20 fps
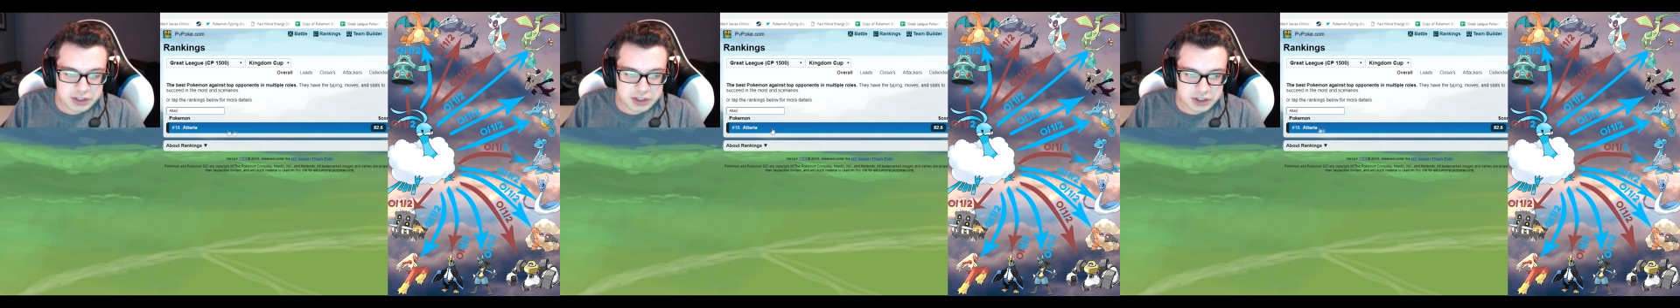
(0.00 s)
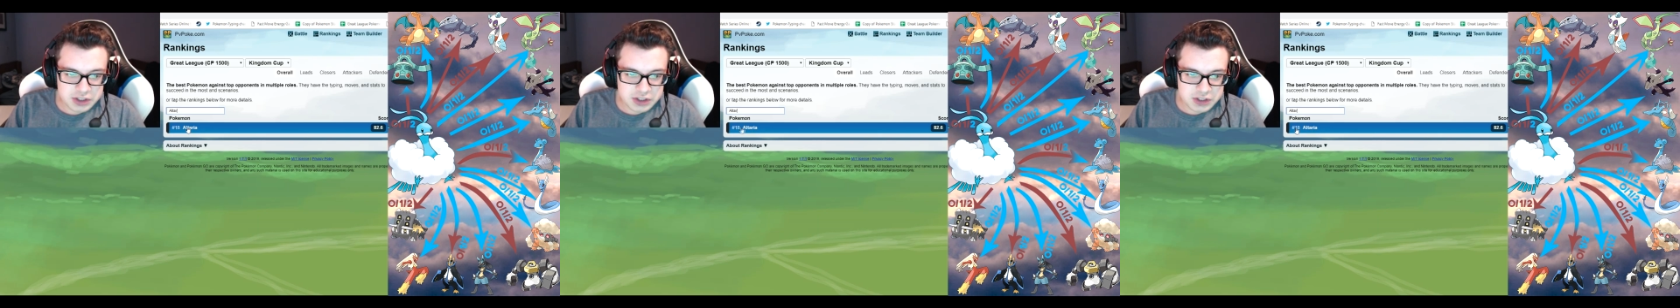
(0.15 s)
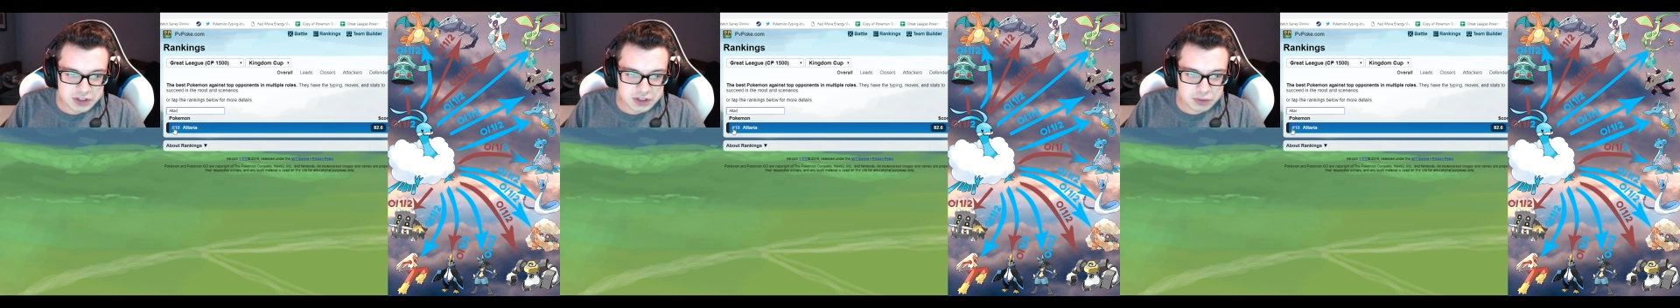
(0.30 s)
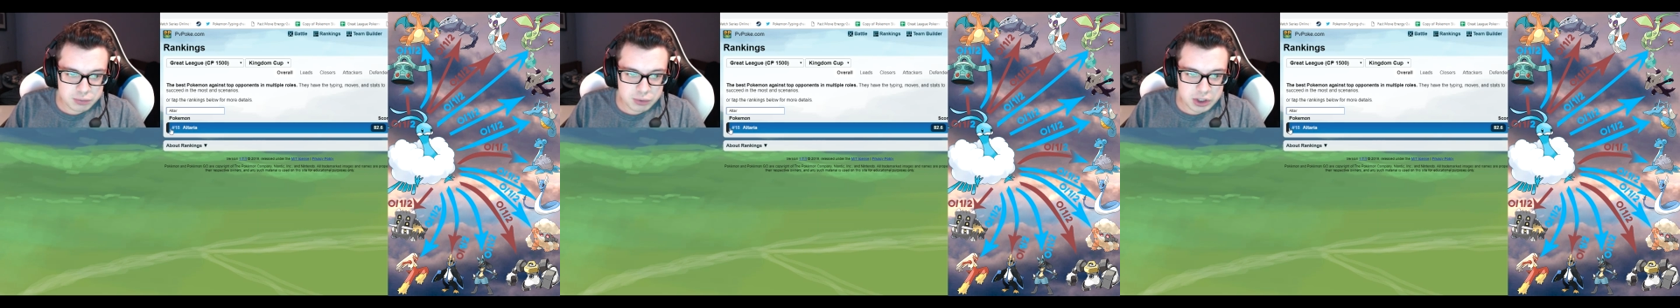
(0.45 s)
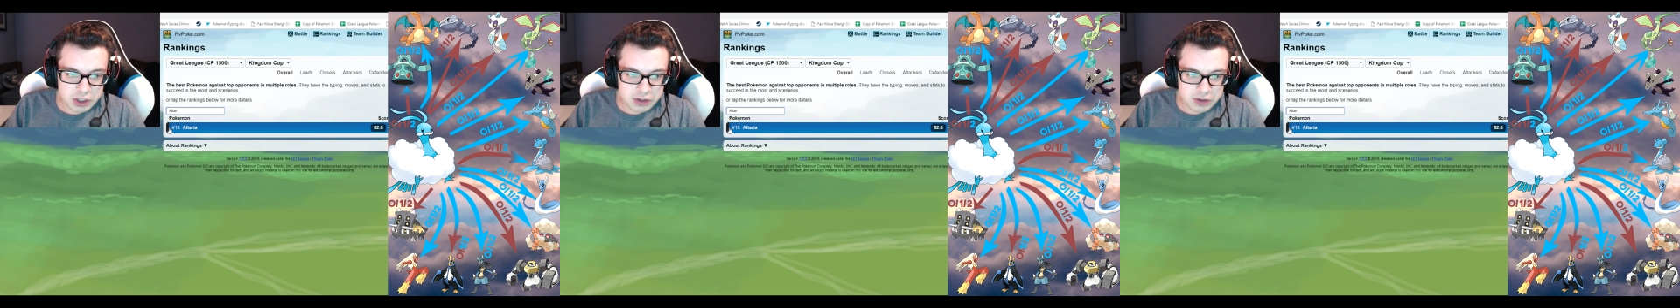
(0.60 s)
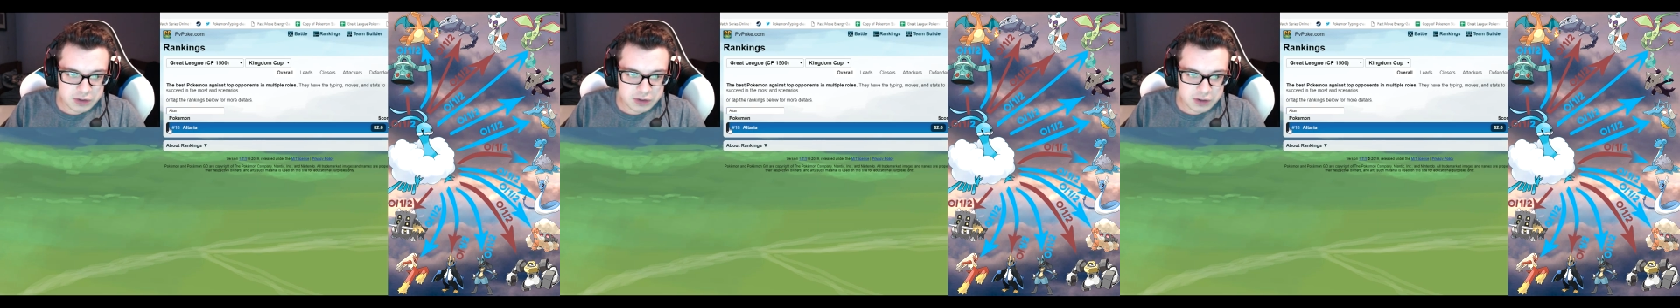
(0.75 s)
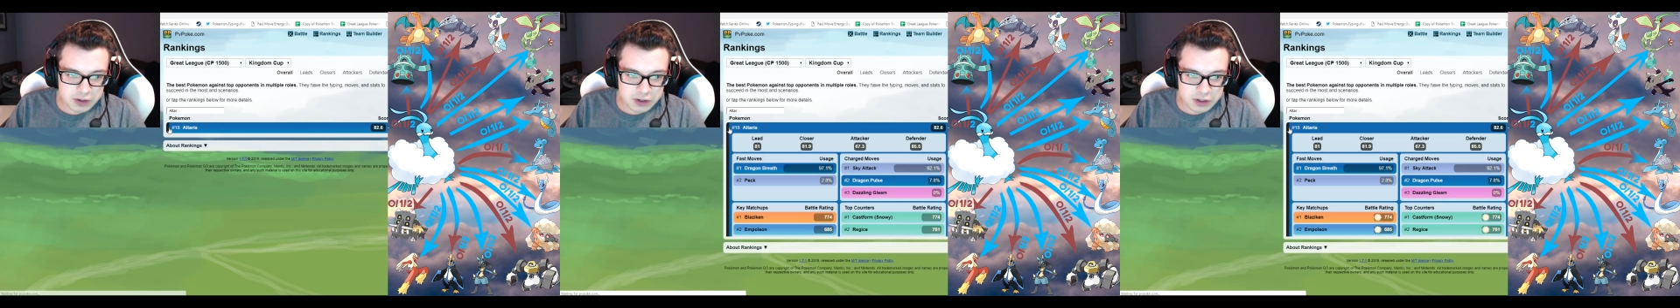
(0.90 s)
It's
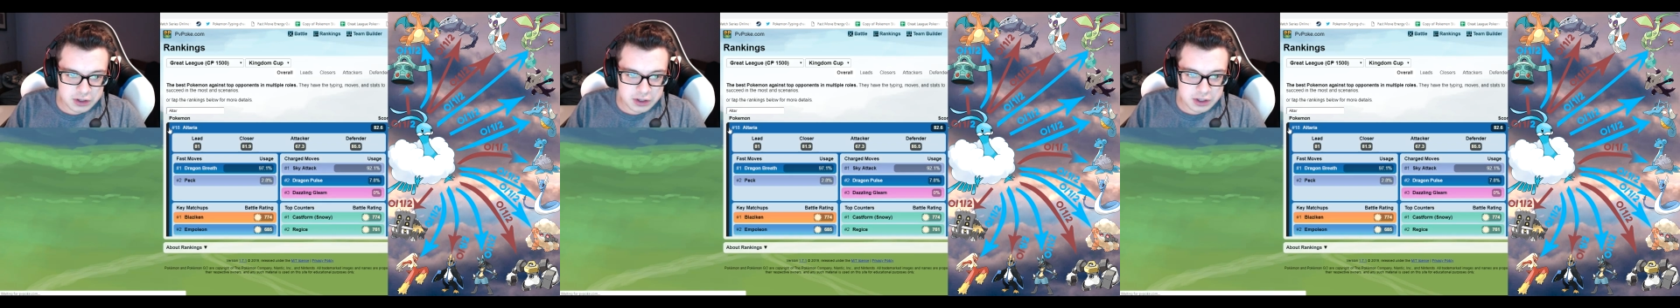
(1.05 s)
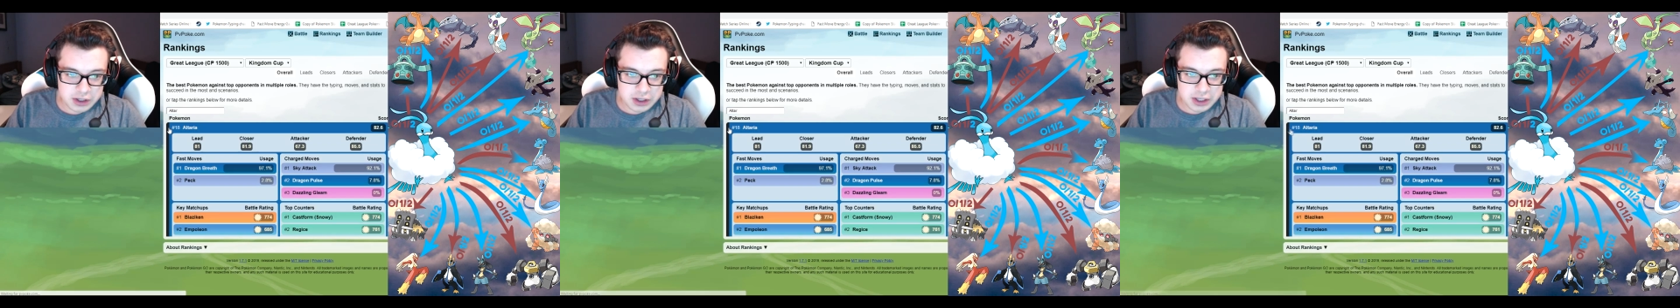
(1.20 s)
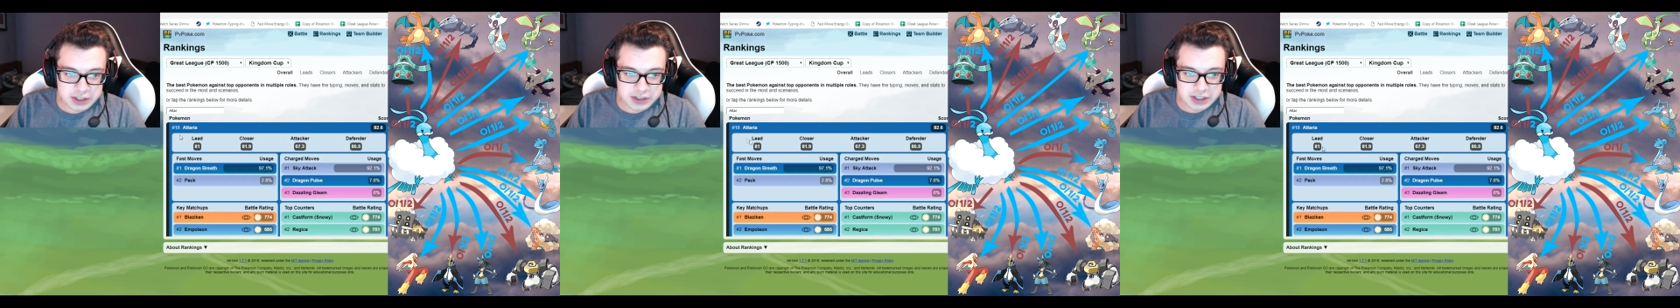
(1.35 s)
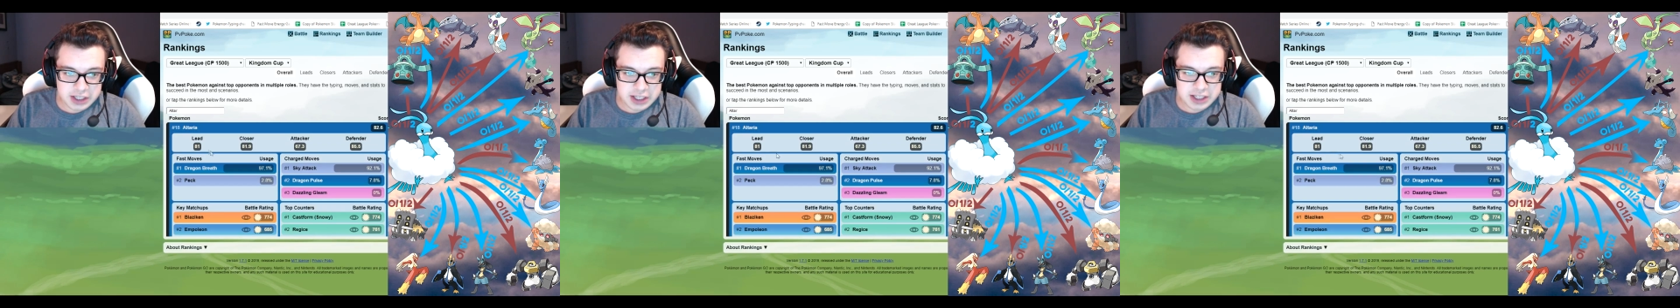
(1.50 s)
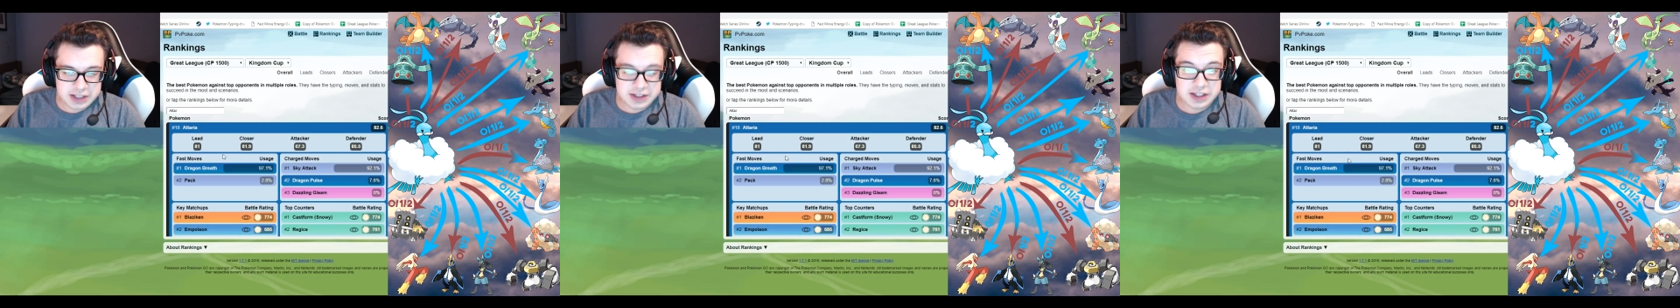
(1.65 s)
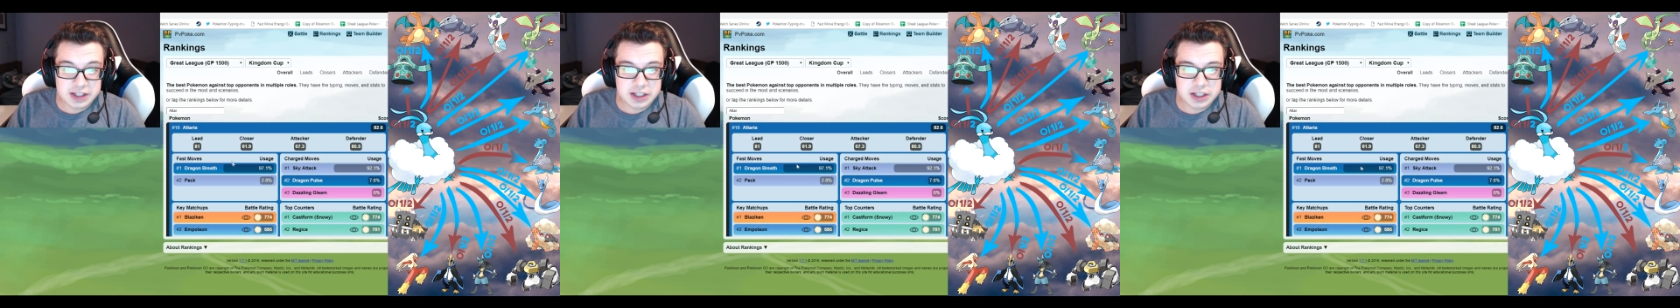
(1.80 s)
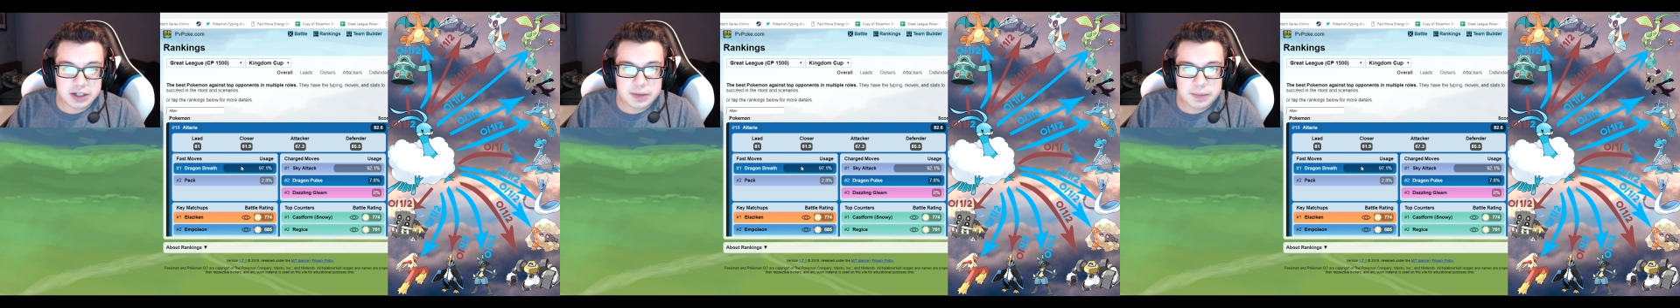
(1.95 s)
ranked as
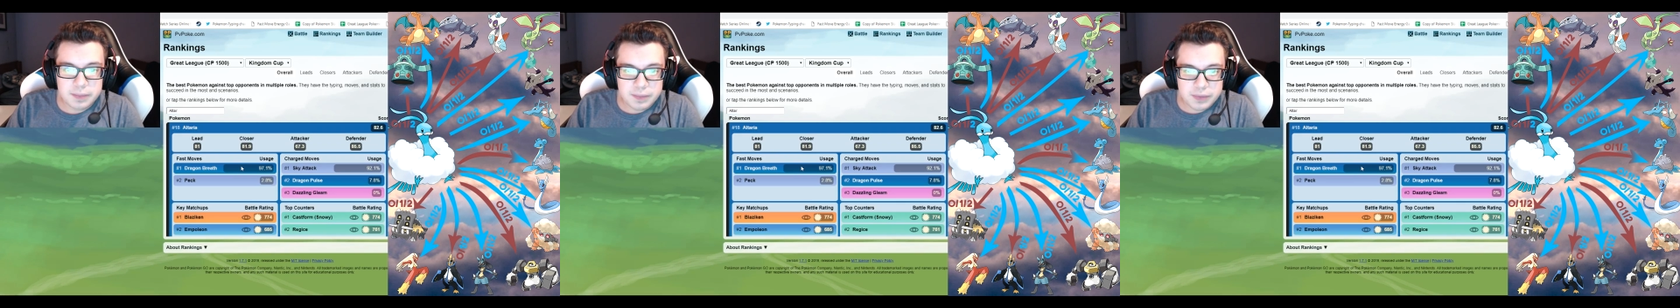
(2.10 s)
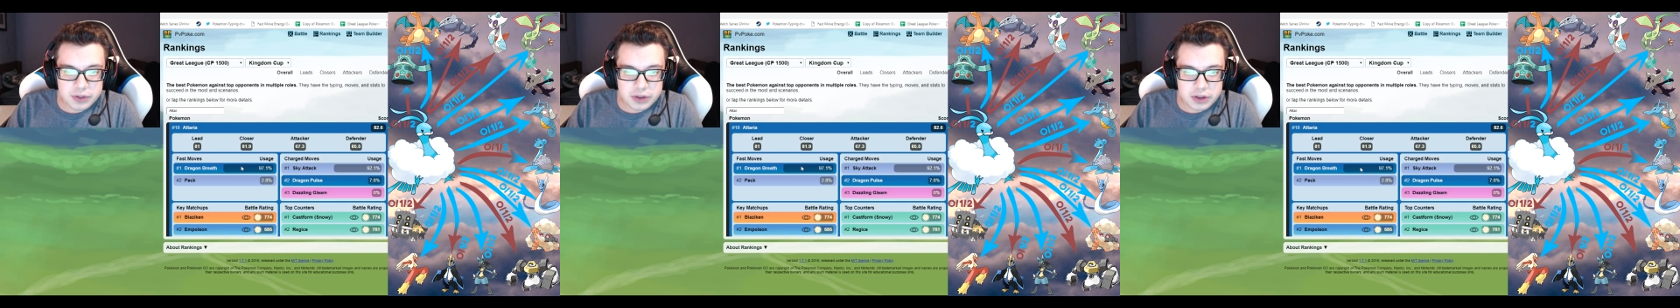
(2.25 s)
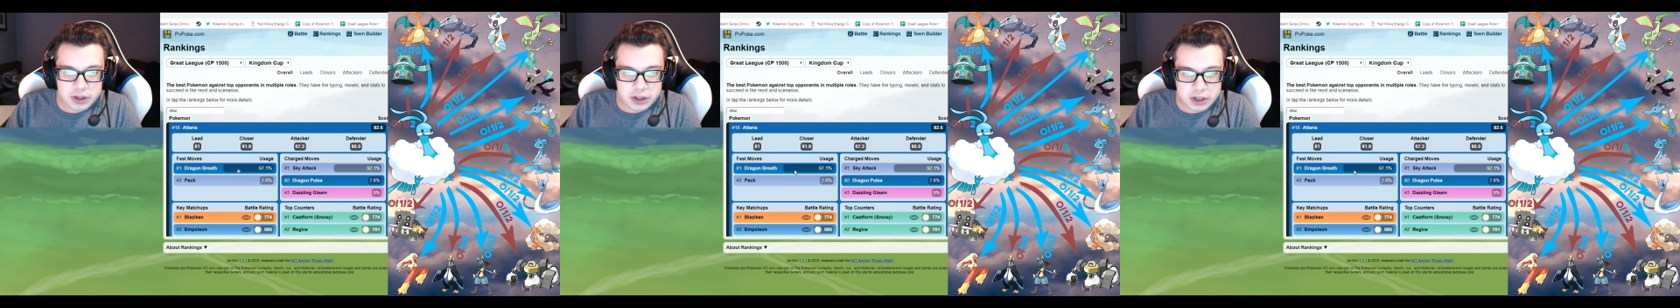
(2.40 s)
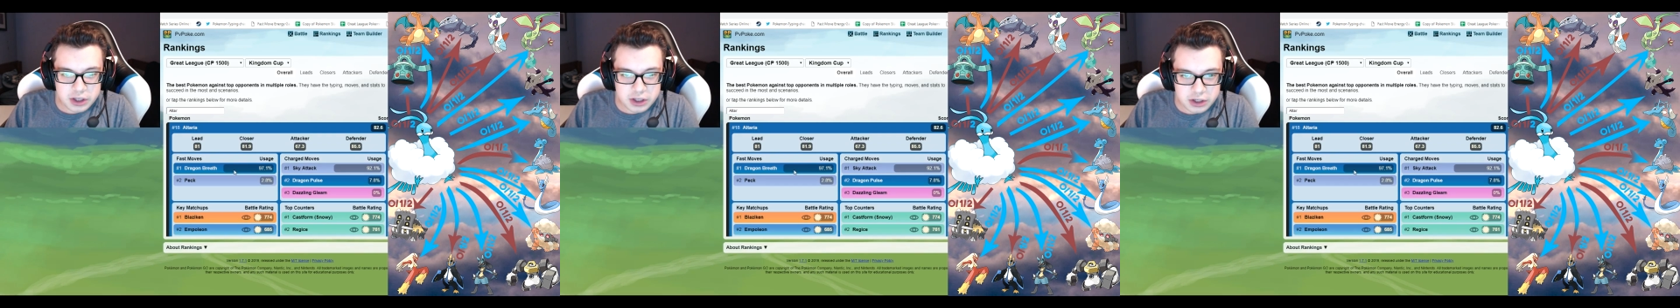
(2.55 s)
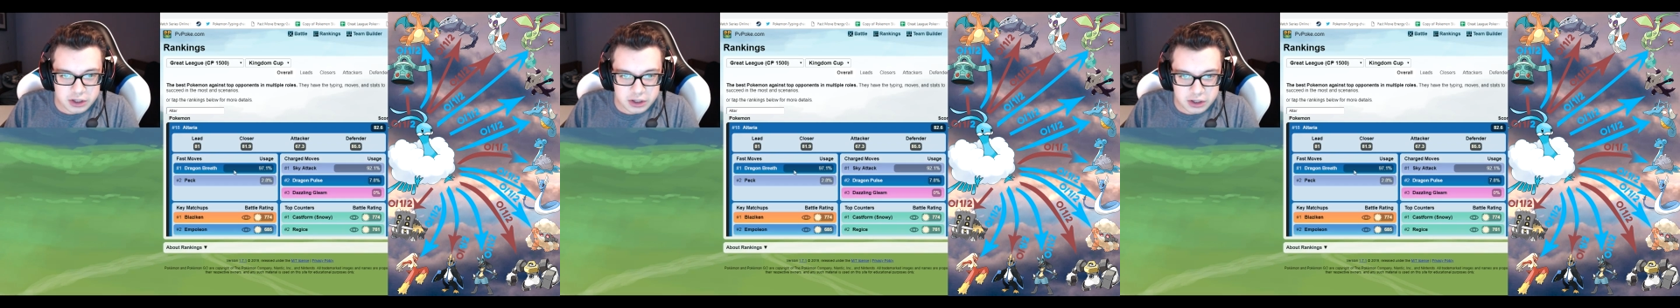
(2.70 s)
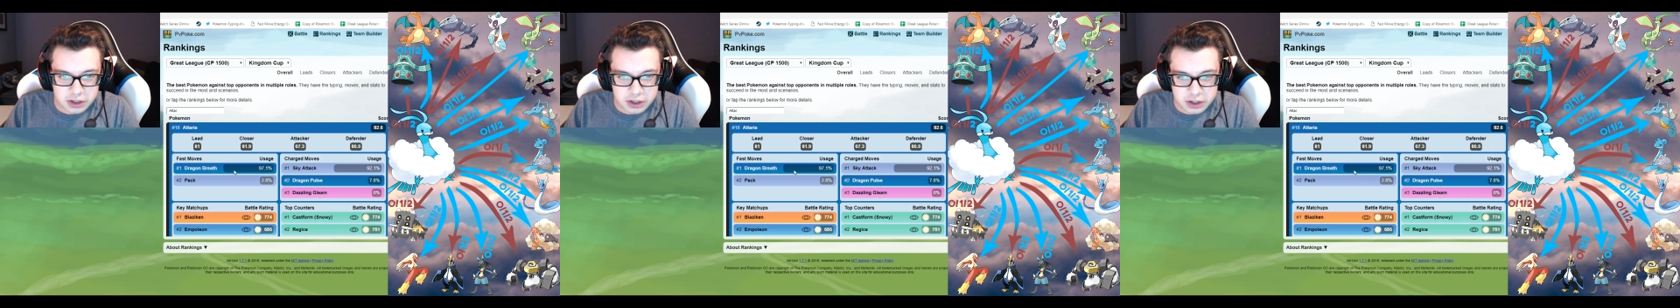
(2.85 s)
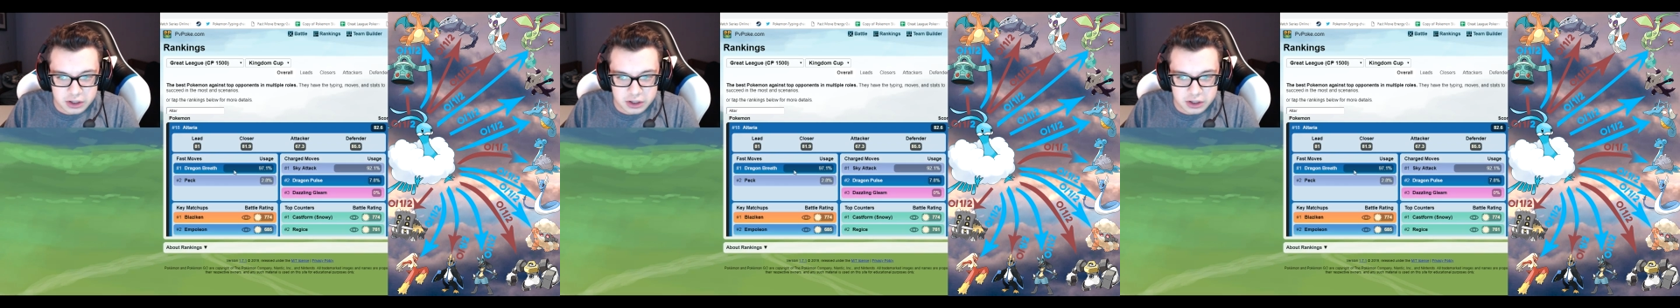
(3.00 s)
18 in